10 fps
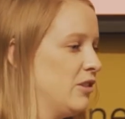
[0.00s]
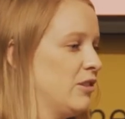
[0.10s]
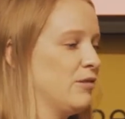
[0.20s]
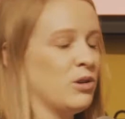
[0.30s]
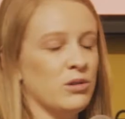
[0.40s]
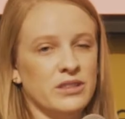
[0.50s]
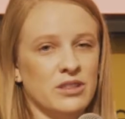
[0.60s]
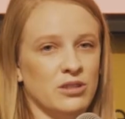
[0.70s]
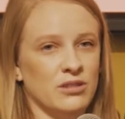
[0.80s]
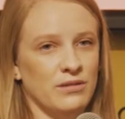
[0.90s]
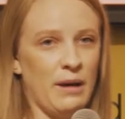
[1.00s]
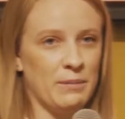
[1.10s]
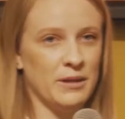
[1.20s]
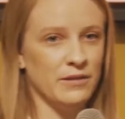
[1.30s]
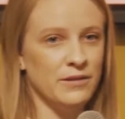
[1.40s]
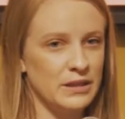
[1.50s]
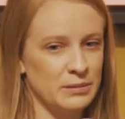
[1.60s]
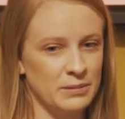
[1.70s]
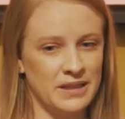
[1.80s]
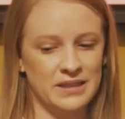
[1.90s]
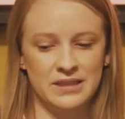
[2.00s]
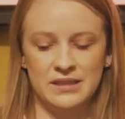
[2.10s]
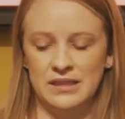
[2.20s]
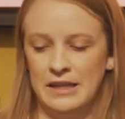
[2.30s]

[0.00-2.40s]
of course it shouldn't have happened in the first place,